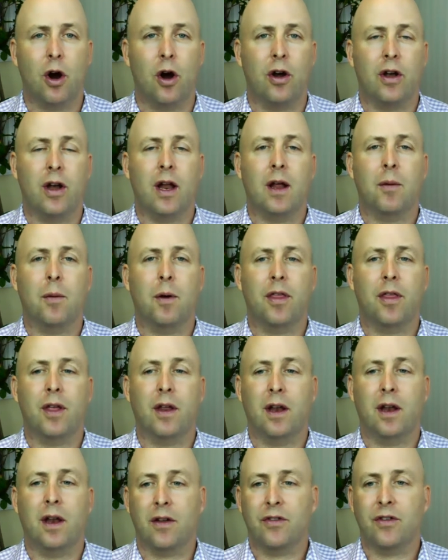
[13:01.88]
gardening with
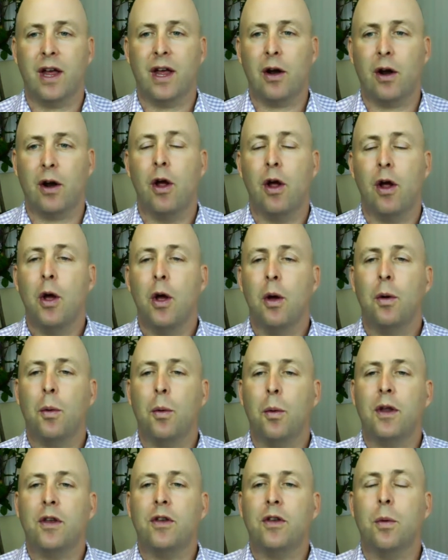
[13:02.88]
it, etc. When
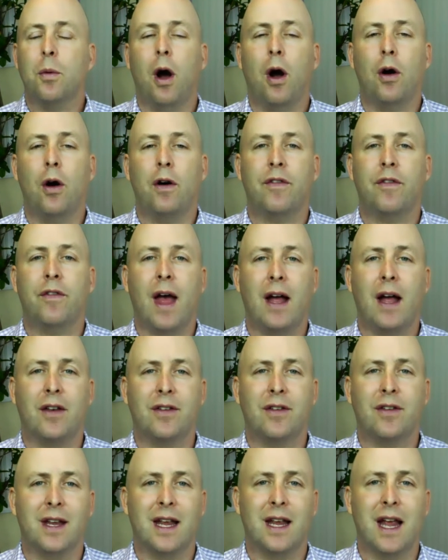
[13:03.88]
we do all of that
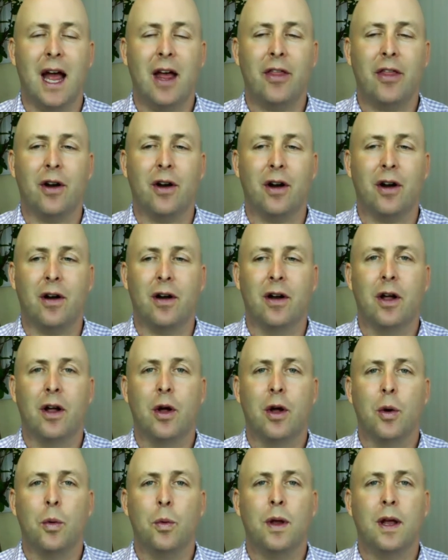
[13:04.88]
together,
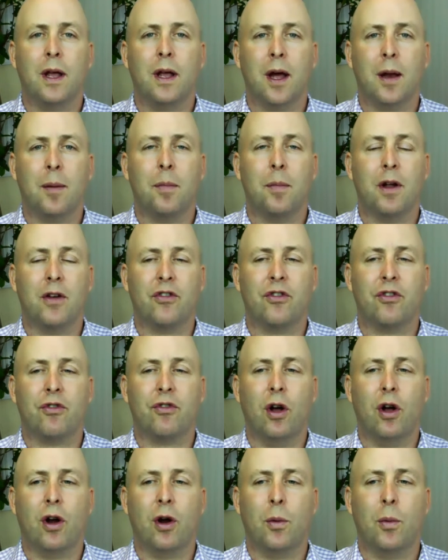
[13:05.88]
we get much
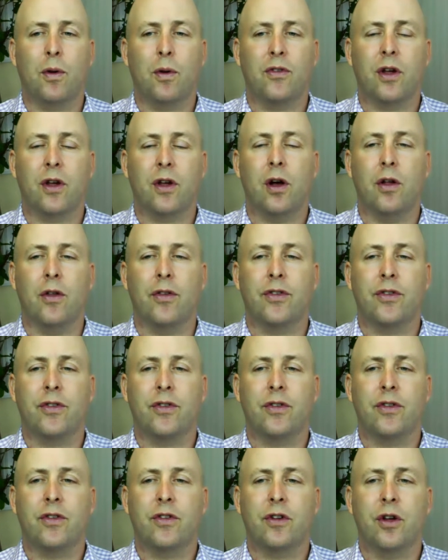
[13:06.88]
stronger
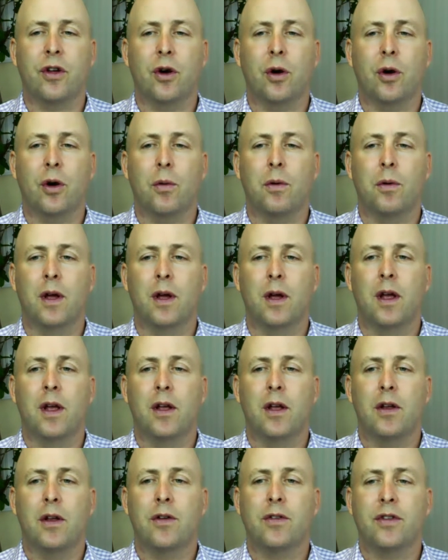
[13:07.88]
results. So
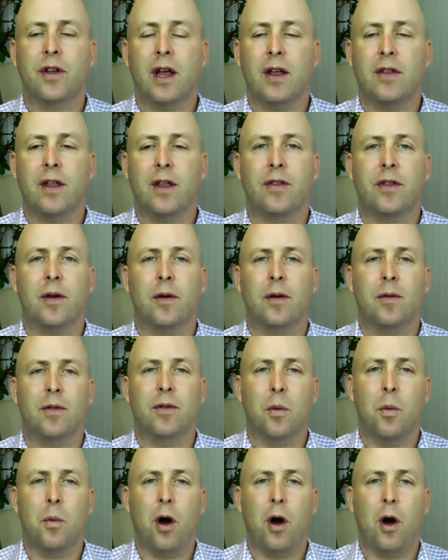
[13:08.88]
you're saying that
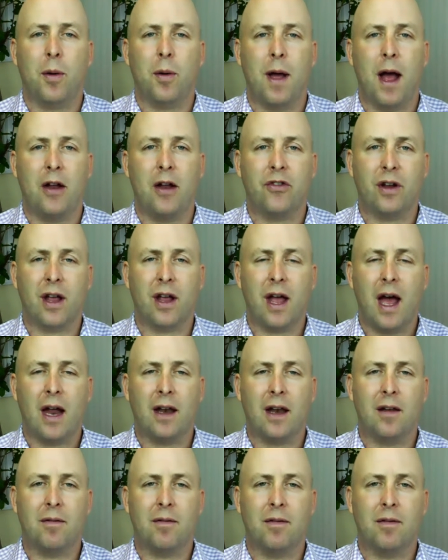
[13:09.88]
the Water Magic had
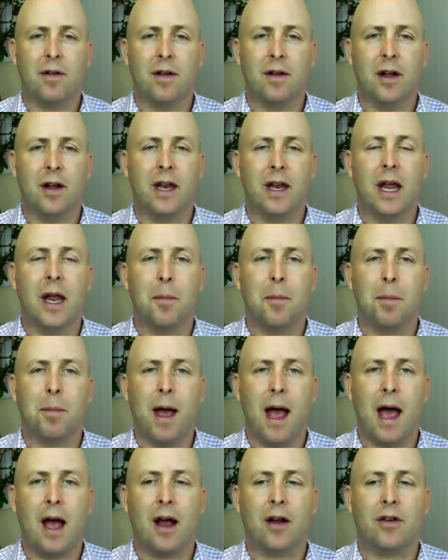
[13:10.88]
an
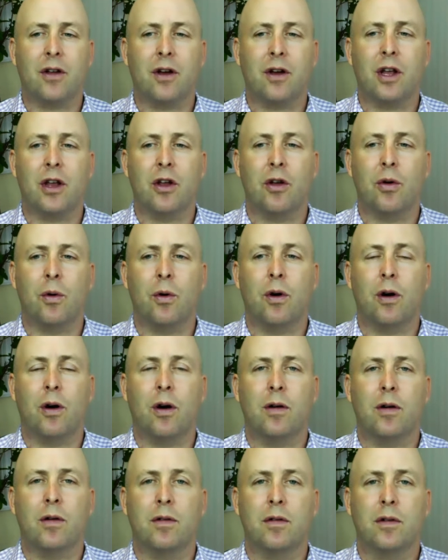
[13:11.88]
impact on
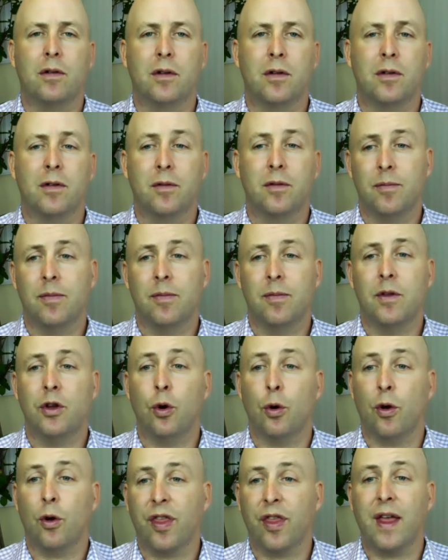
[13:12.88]
your
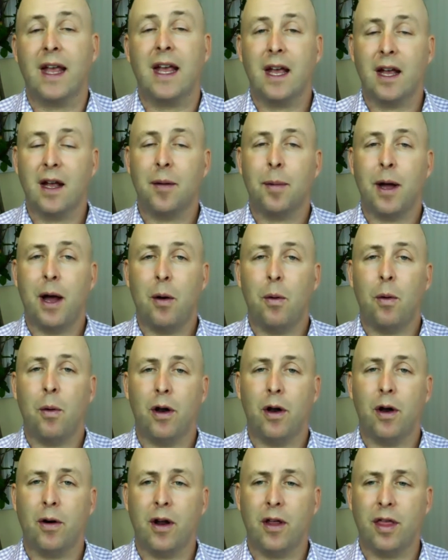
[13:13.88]
thinking about
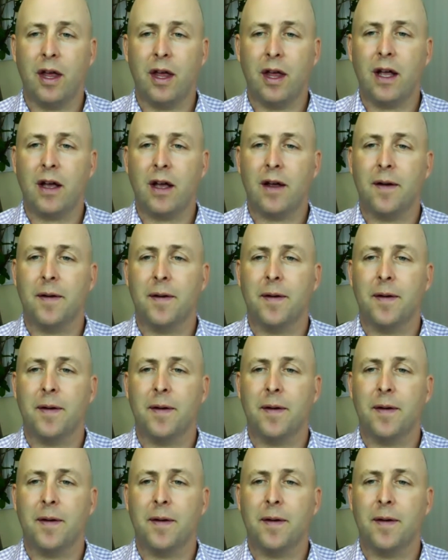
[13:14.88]
water, I think?